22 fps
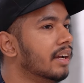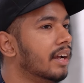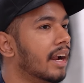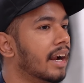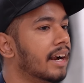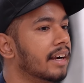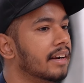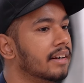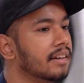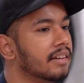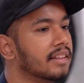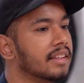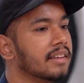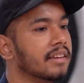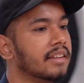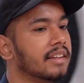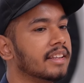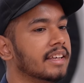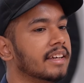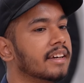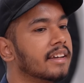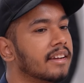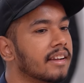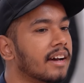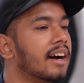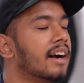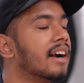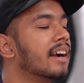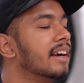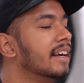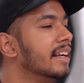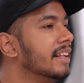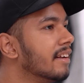And there
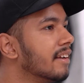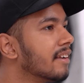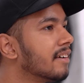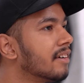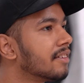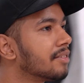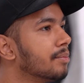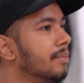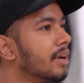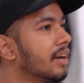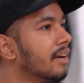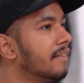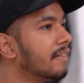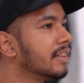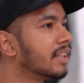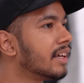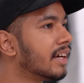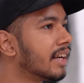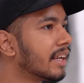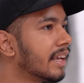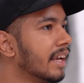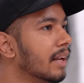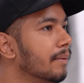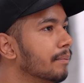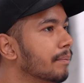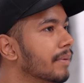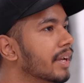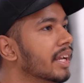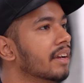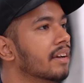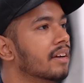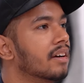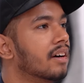our ideal customer avatar can
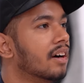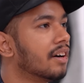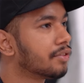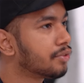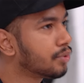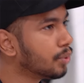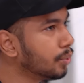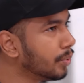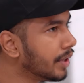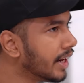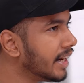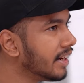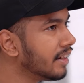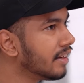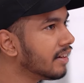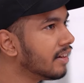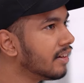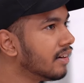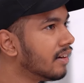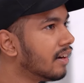be a student,